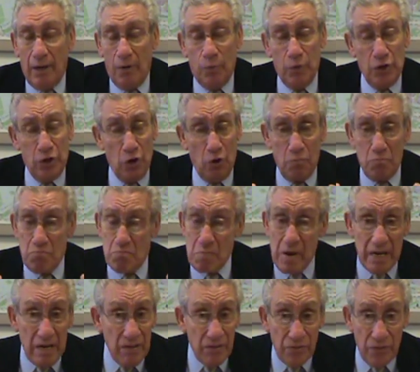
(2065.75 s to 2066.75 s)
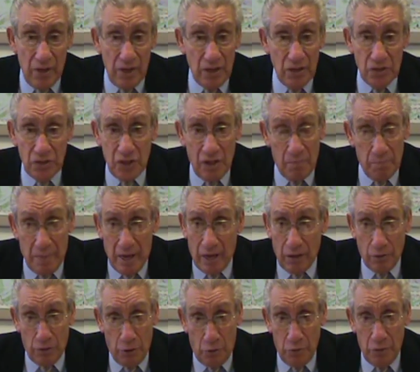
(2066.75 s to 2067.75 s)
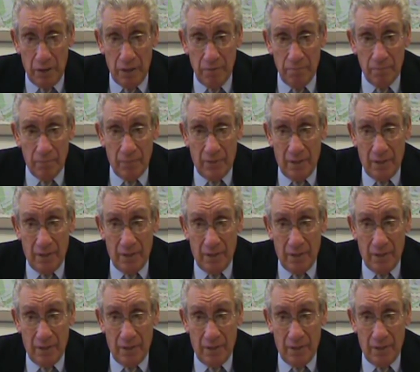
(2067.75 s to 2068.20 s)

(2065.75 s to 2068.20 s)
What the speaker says: We know many things about learning.